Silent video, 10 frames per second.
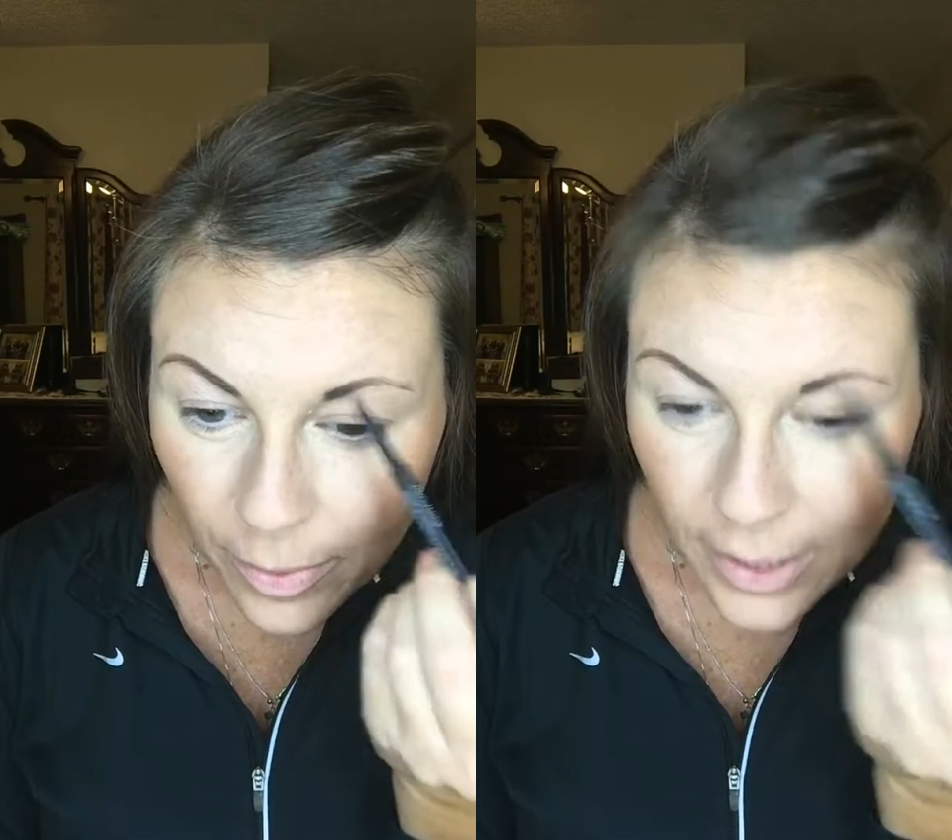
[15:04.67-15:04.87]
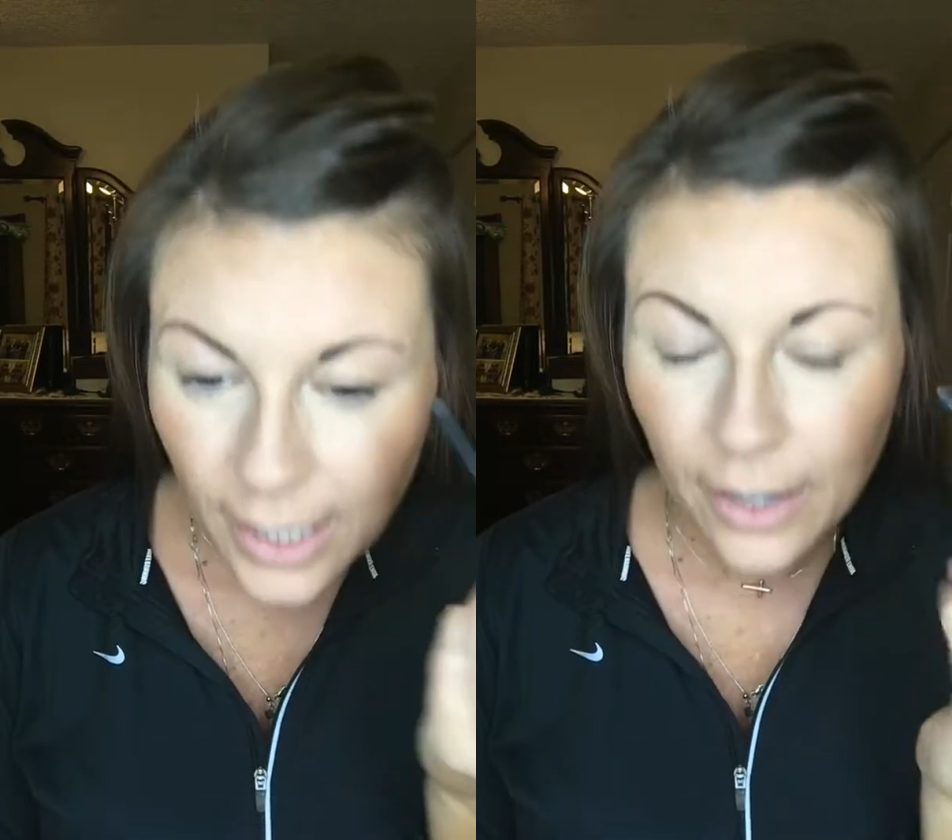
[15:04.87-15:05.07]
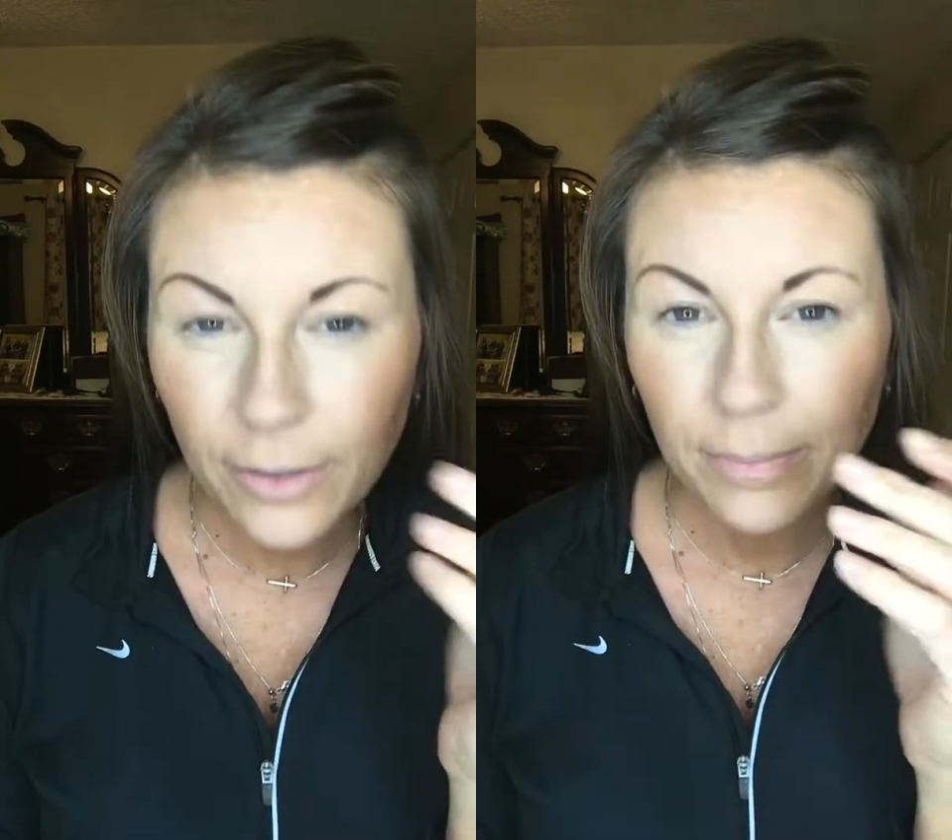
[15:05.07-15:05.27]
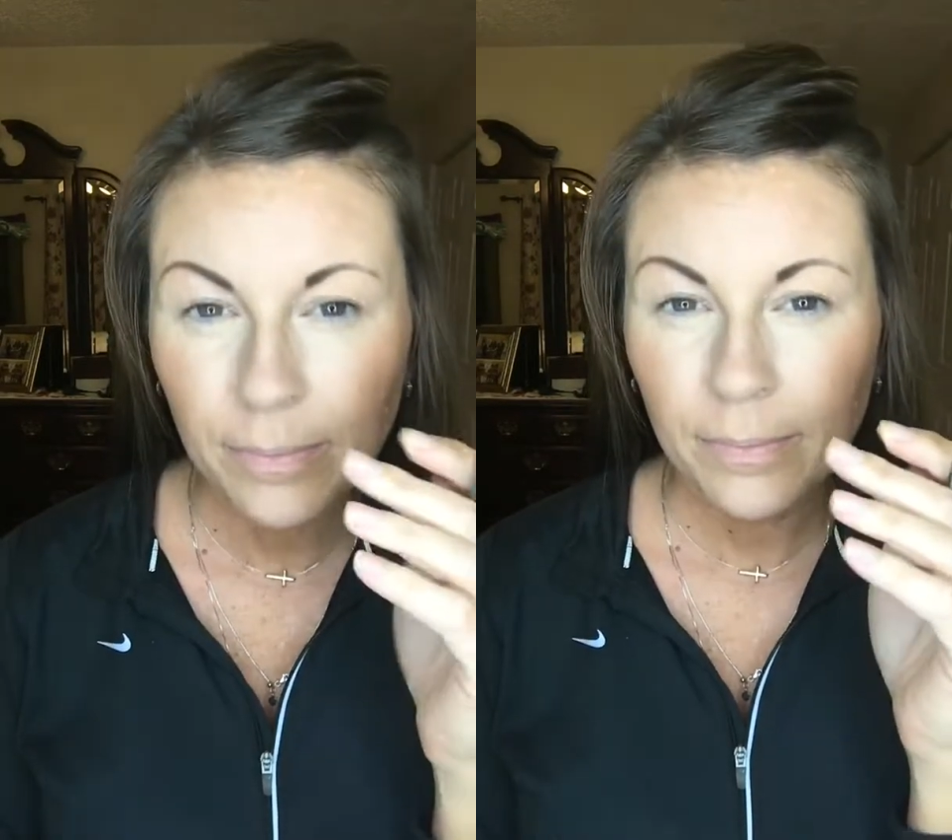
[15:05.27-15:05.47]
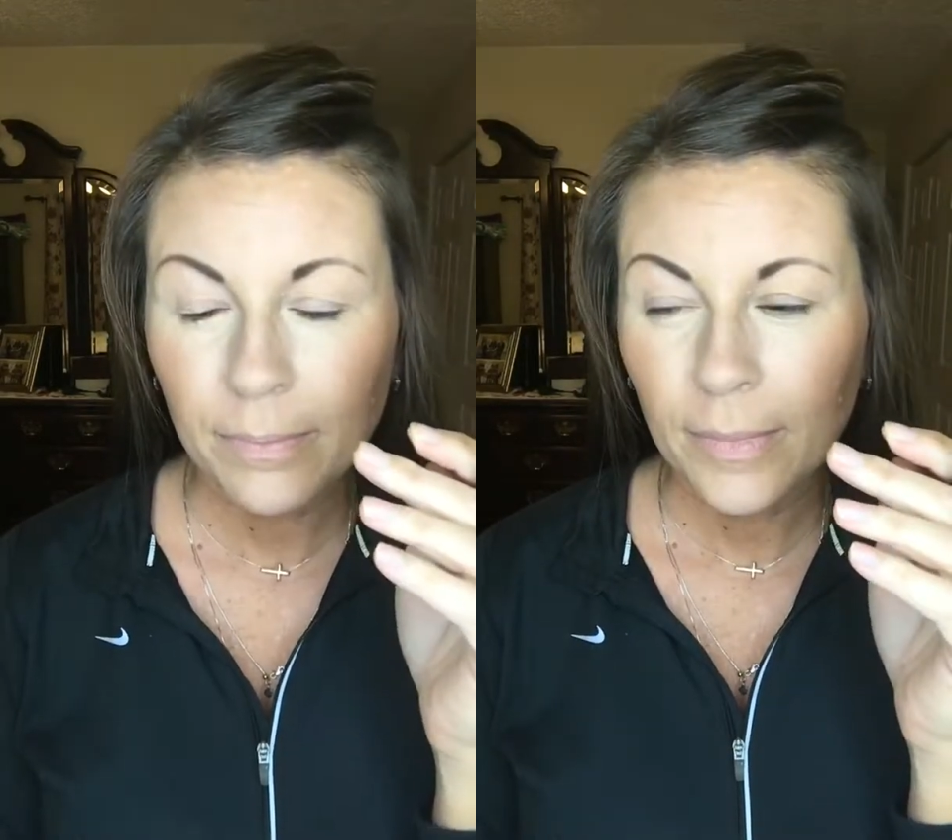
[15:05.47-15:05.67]

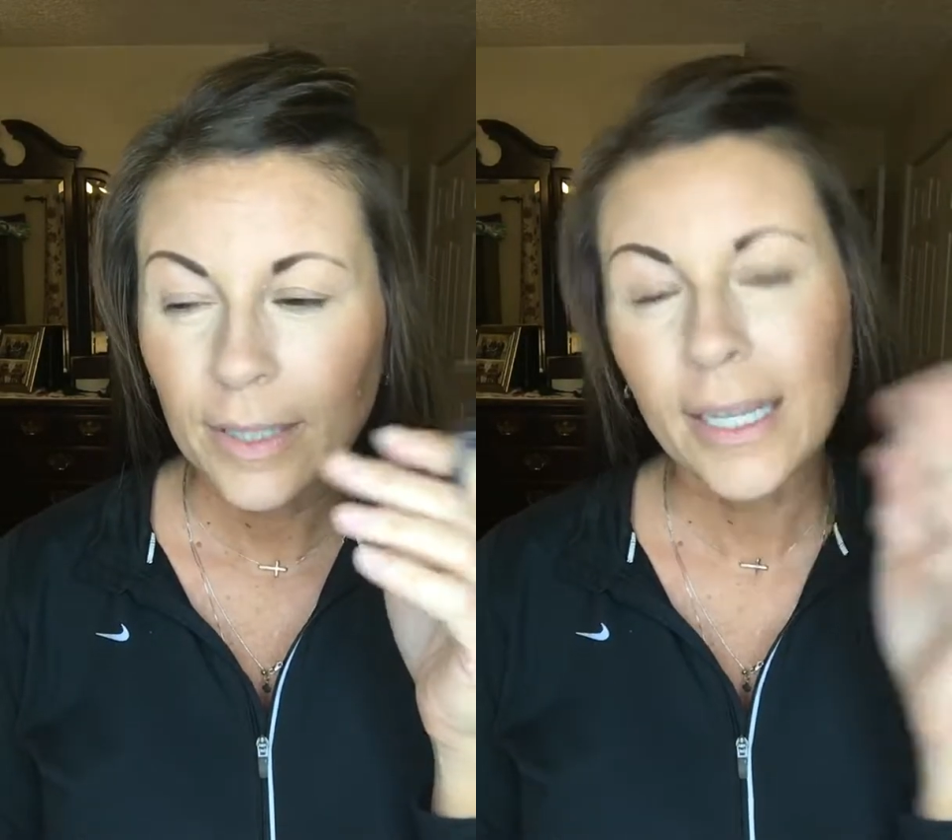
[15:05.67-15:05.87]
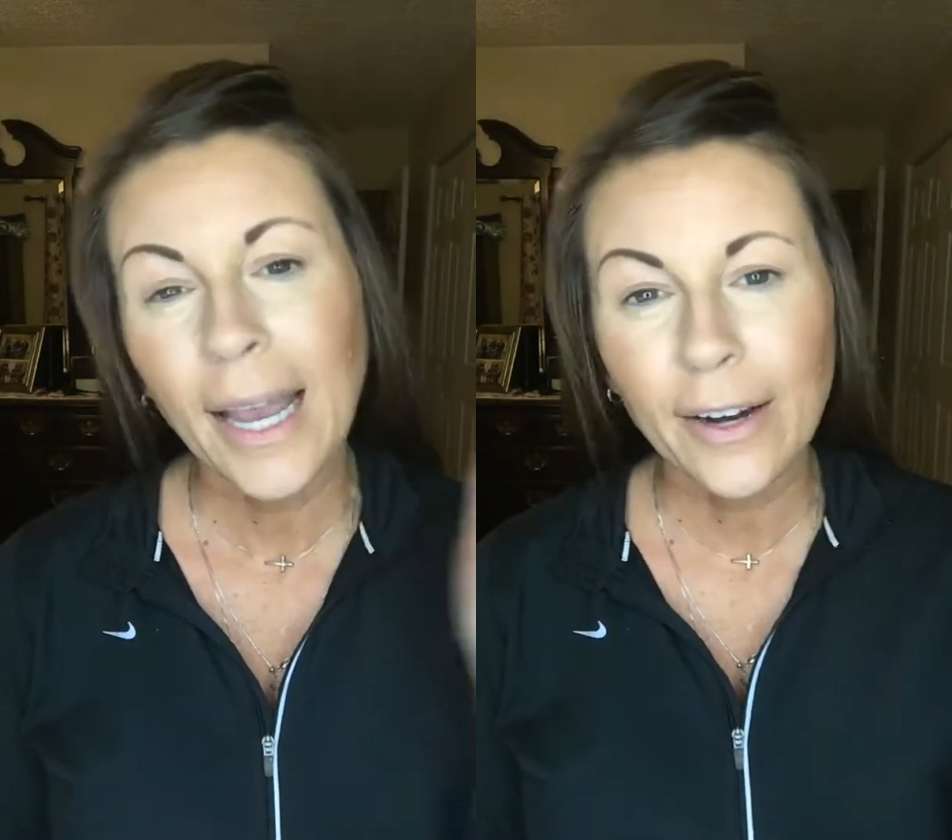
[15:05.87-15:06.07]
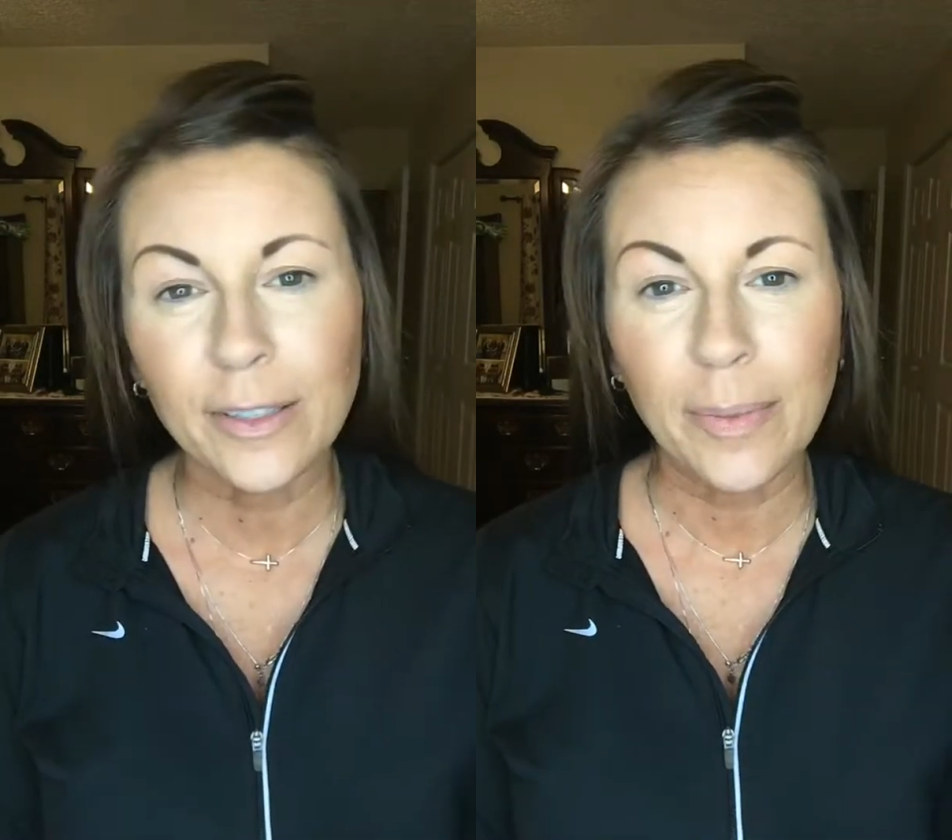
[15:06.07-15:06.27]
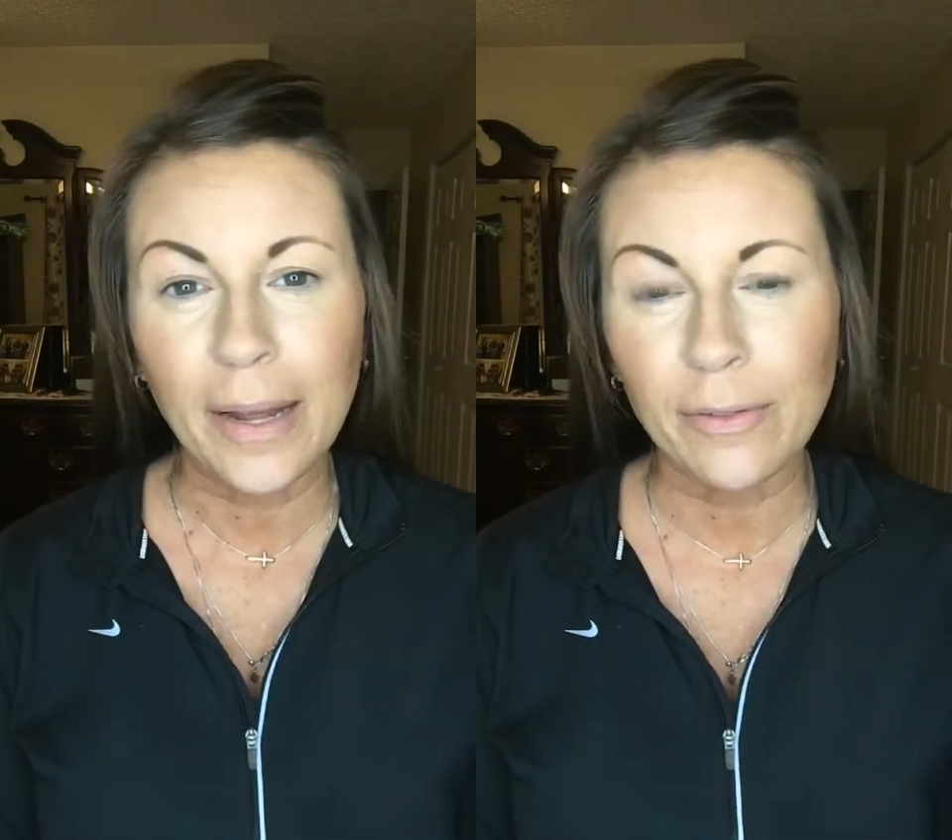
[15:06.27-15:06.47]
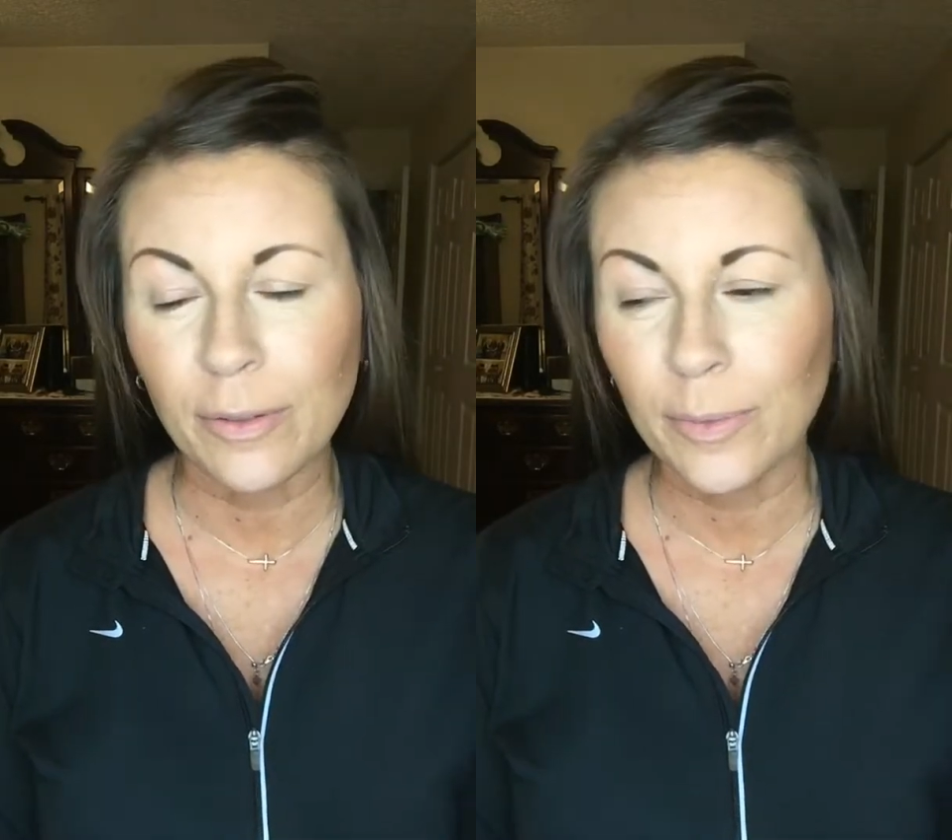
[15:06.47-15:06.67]
it's Kara's
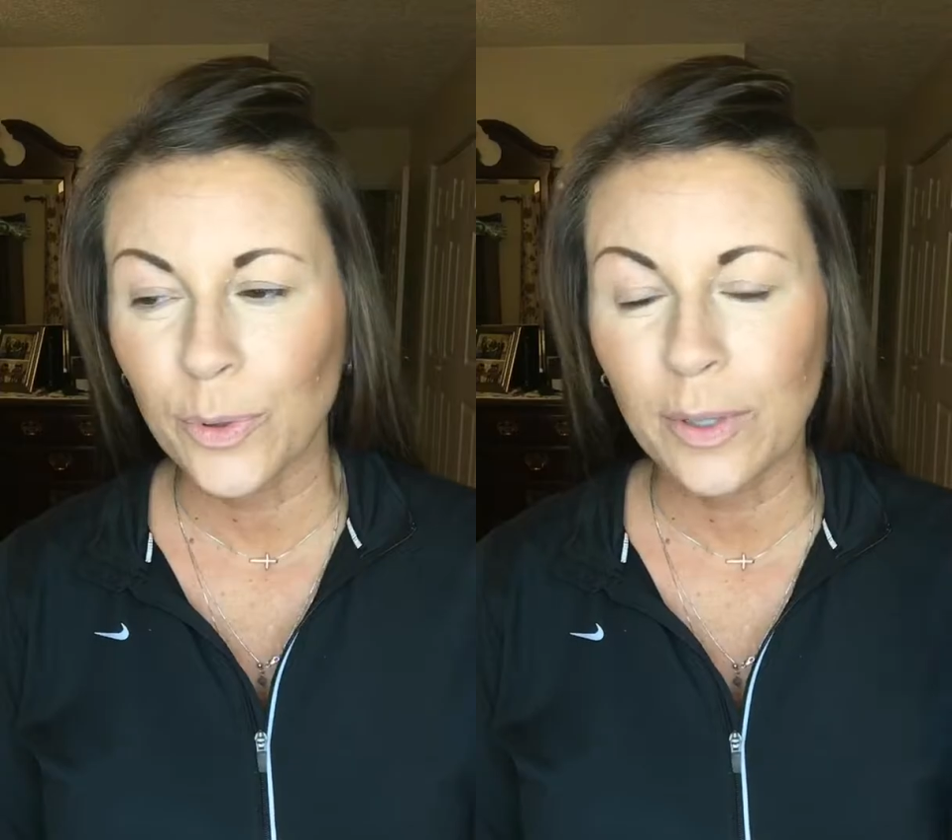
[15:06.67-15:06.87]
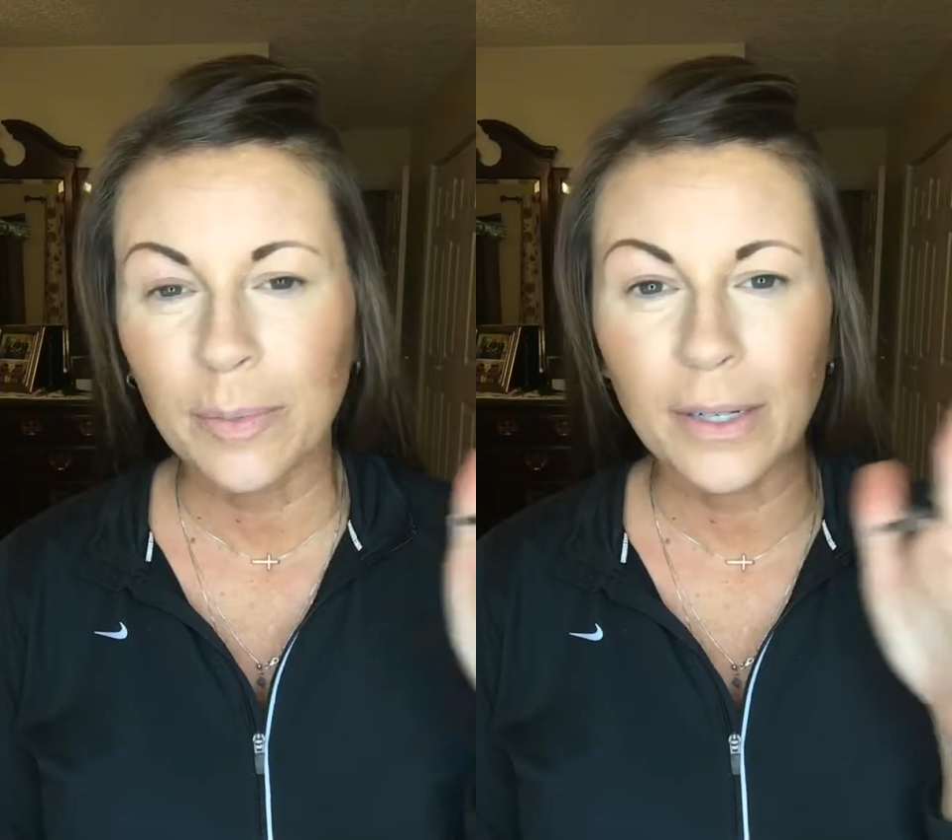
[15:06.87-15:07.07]
bathroom sort of,